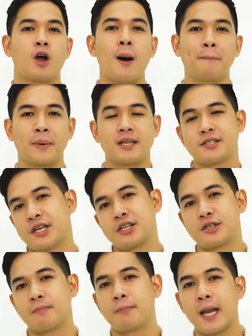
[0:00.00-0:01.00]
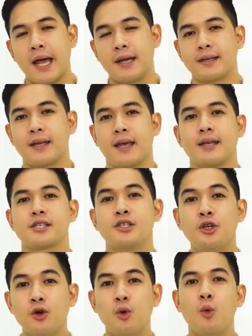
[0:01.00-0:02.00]
compensation plan
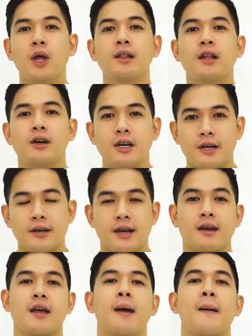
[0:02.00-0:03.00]
is you will earn